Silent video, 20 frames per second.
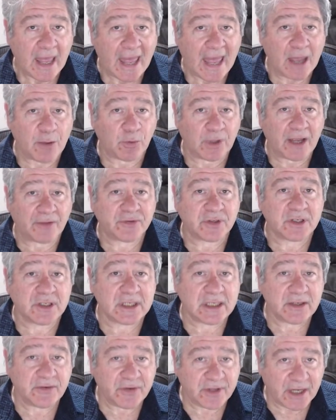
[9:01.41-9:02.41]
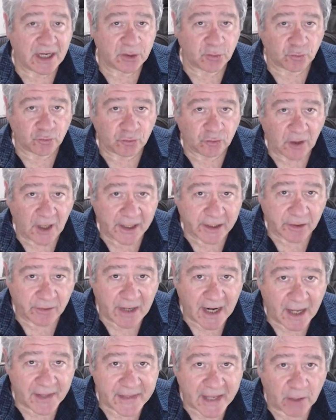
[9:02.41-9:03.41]
and we'll have to deviate right
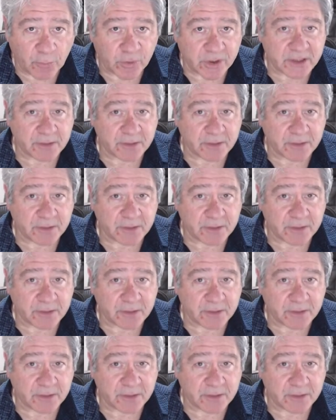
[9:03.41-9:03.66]
around that, which